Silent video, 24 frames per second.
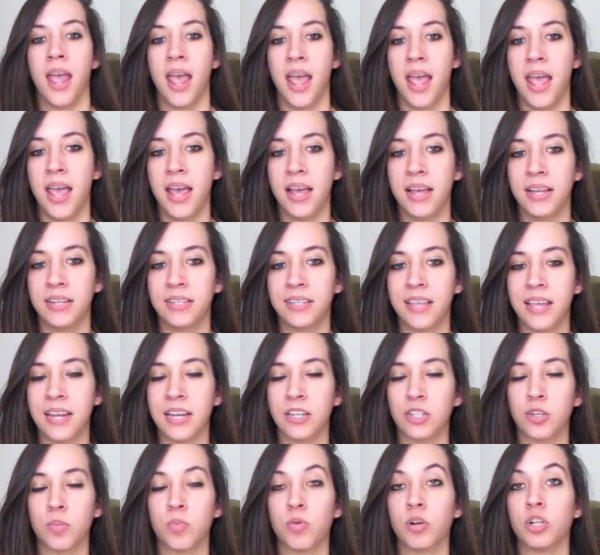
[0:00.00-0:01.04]
And they
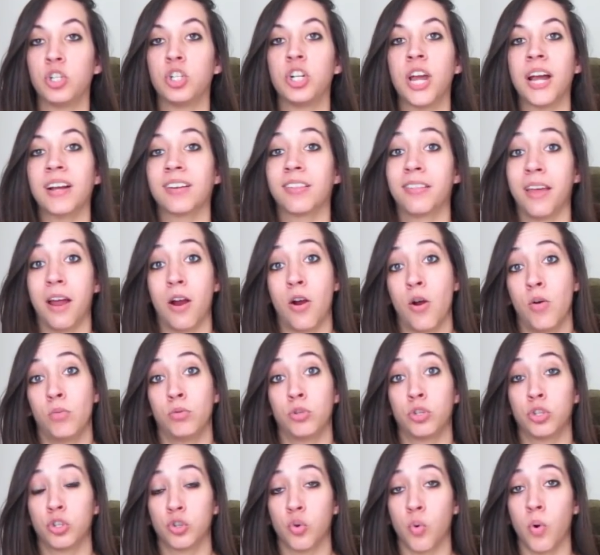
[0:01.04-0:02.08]
get to project their own
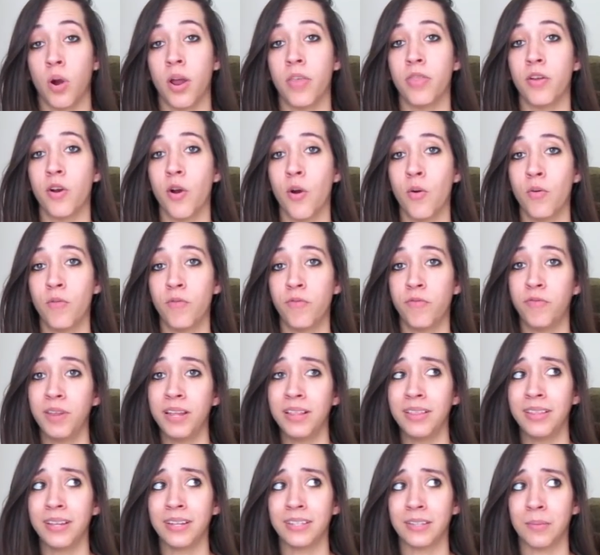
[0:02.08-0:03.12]
story, their own
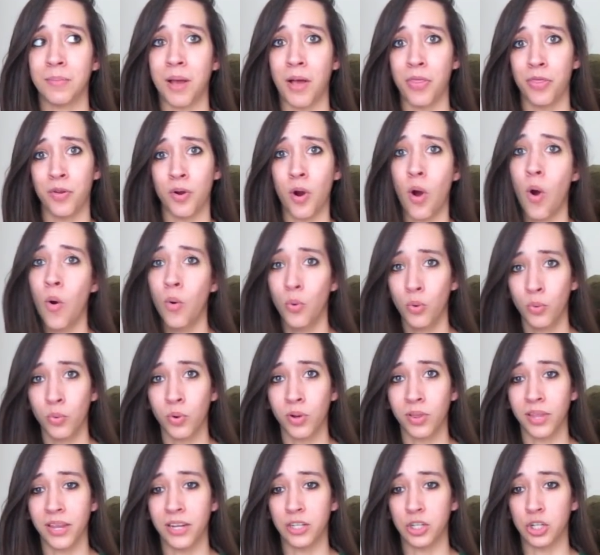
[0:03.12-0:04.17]
feelings about their own
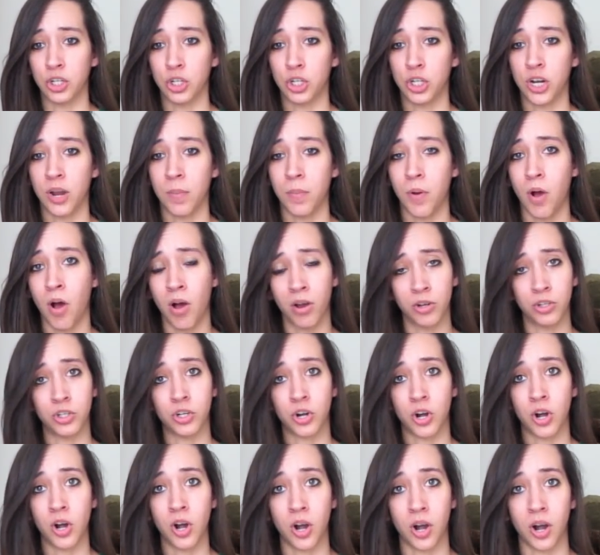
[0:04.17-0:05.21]
relationship onto
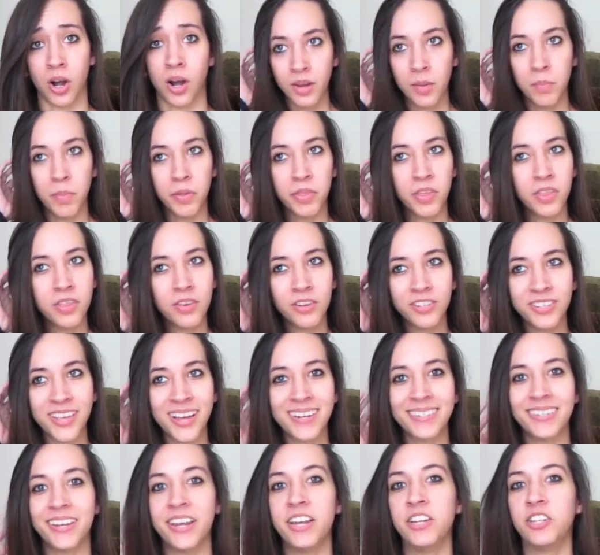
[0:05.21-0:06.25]
her. But then there's
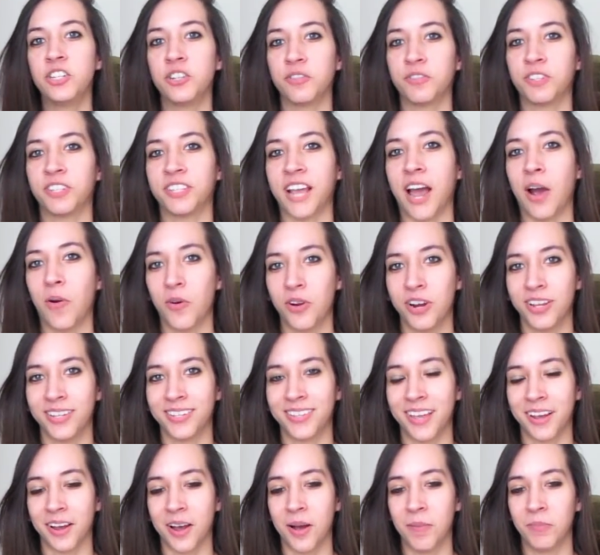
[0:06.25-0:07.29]
that tinge of sourness
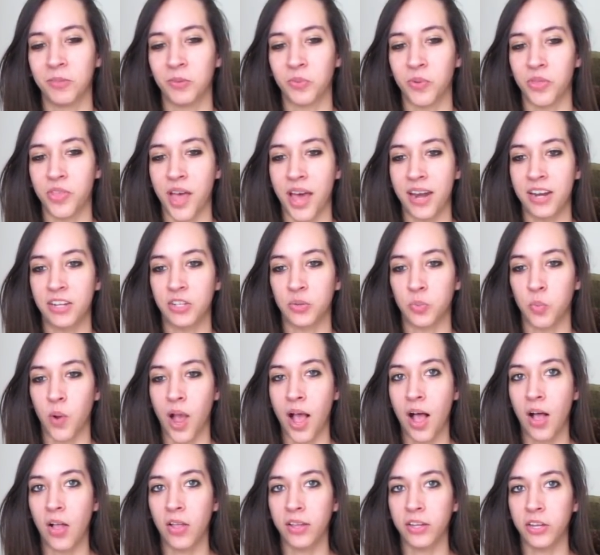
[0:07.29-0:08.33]
that comes with that as
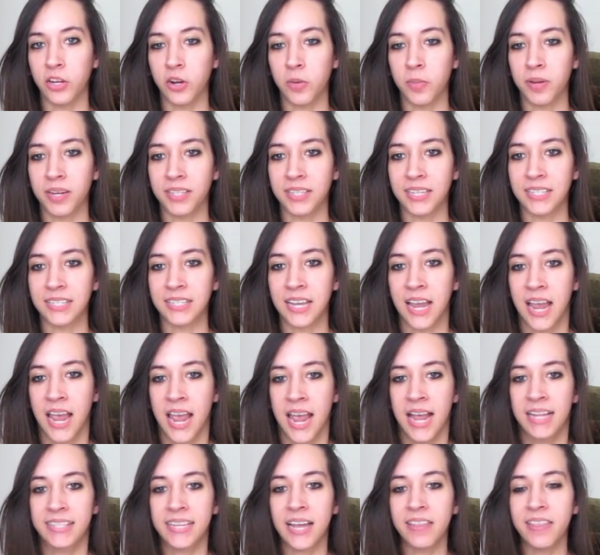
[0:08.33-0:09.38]
well, you know, because
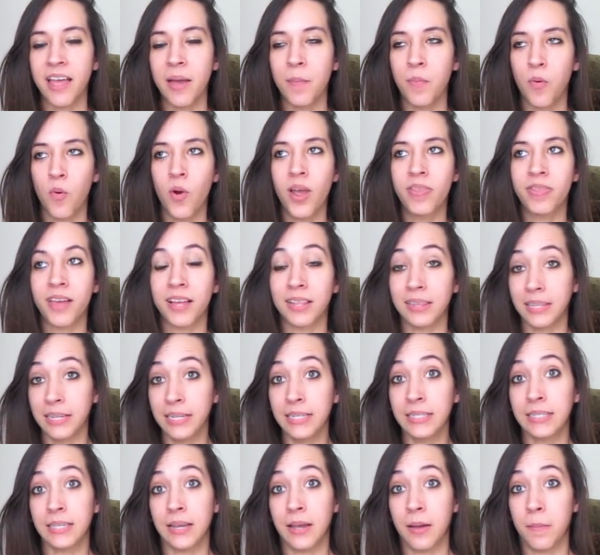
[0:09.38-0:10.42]
it's at that point that
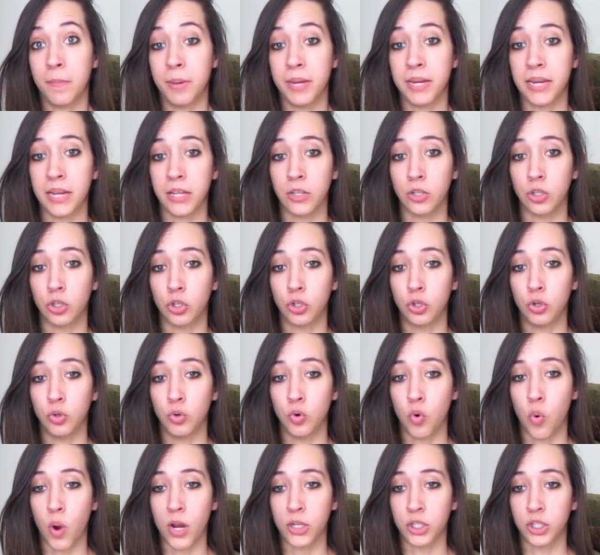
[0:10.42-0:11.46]
Lisa begins to
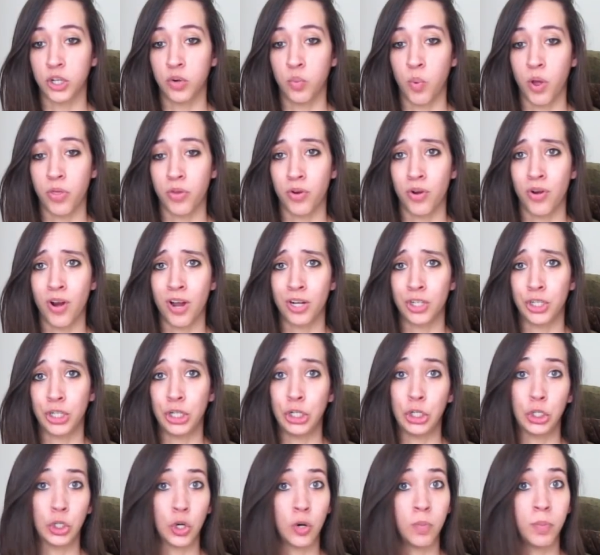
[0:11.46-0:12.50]
question whether or not she
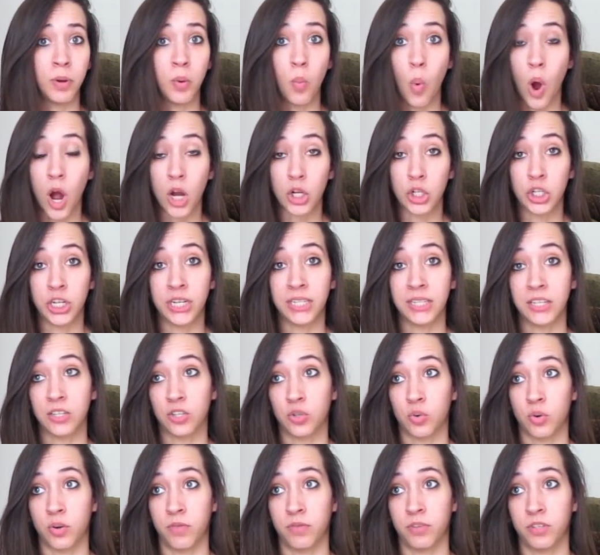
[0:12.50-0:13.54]
should be watching this
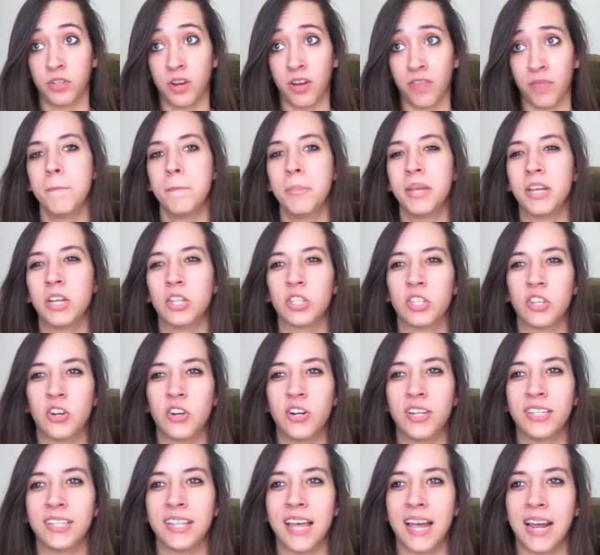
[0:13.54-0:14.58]
sort of stuff, because there
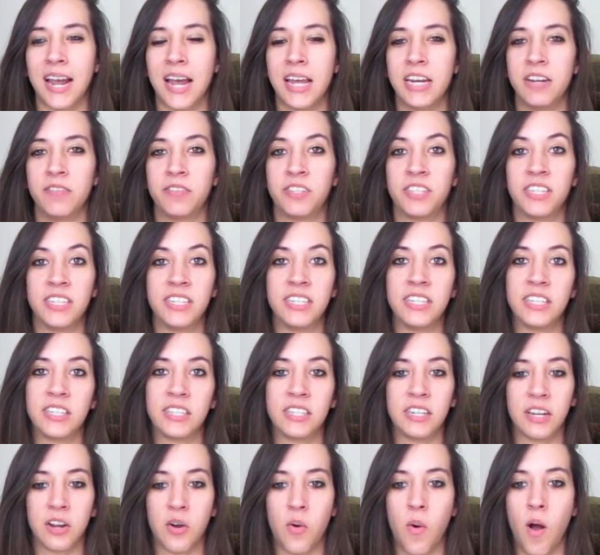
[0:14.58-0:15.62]
is that kind of
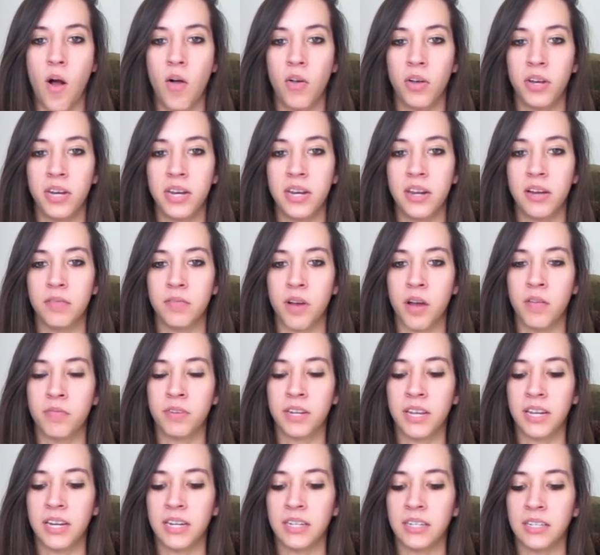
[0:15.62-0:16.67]
sadistic quality of
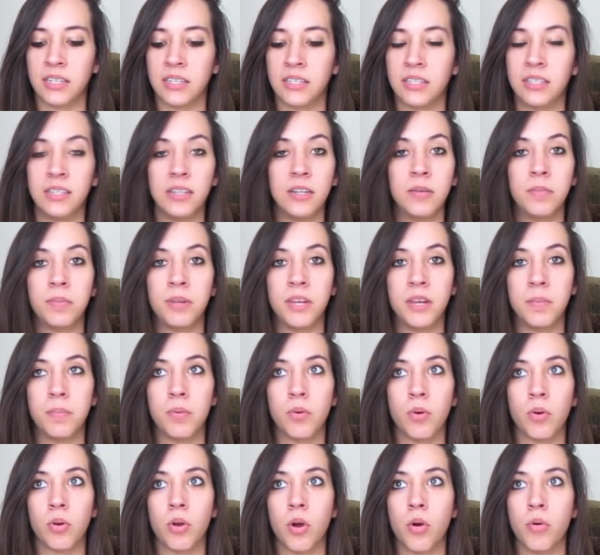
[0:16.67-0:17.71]
getting to see
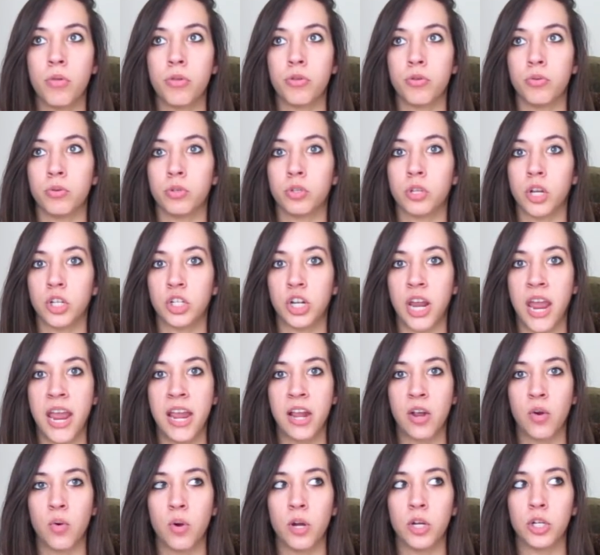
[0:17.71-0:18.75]
people go through such
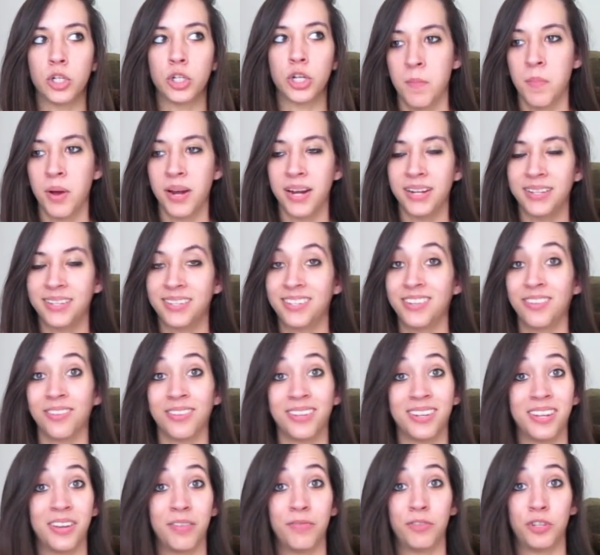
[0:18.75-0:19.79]
anguish, but it
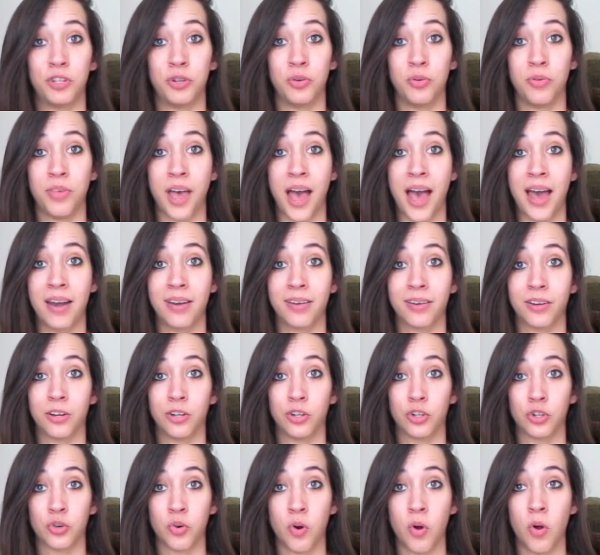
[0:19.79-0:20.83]
still gives you that
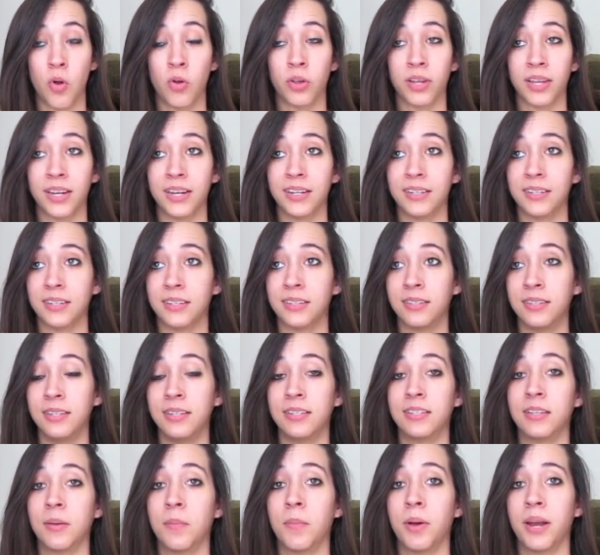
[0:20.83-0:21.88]
control, getting to see
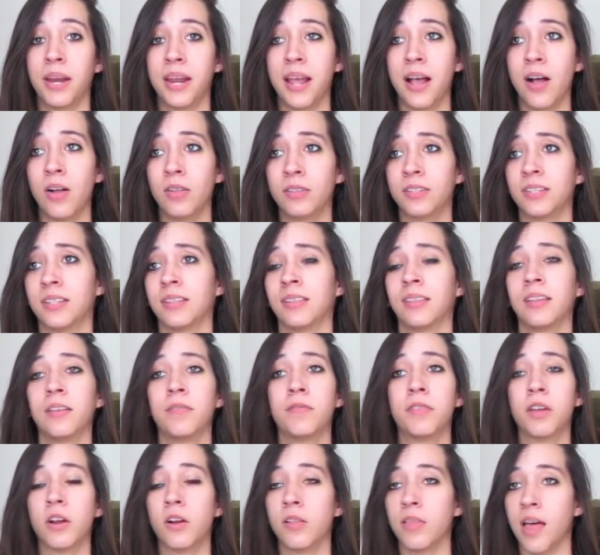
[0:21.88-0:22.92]
somebody else and
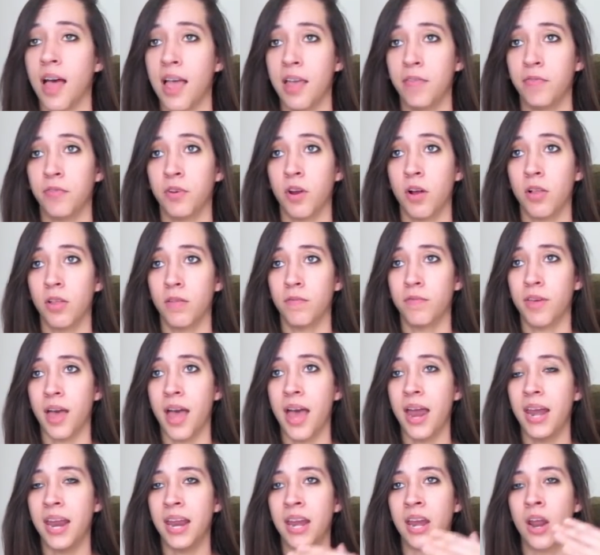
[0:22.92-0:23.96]
live their life and all of
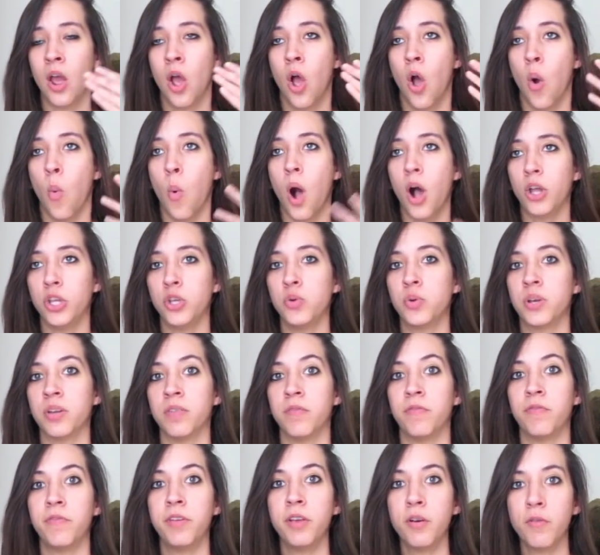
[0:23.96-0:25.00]
that. And while you can
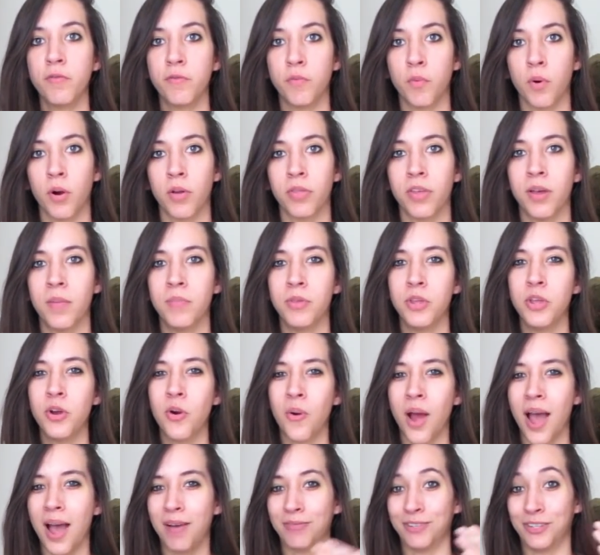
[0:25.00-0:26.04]
feel for them, you
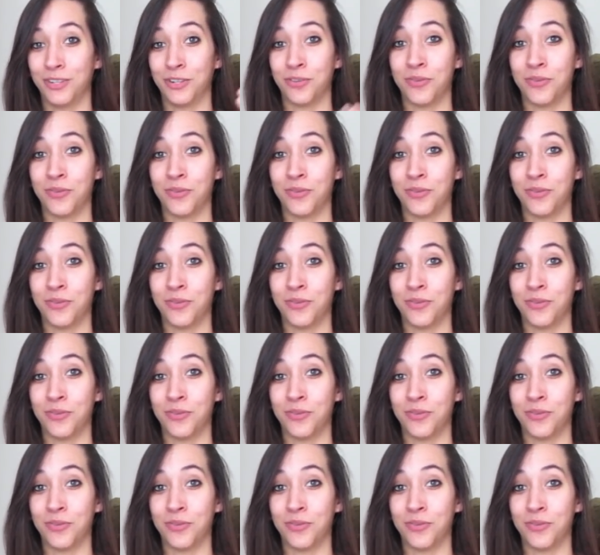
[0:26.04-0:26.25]
don't have to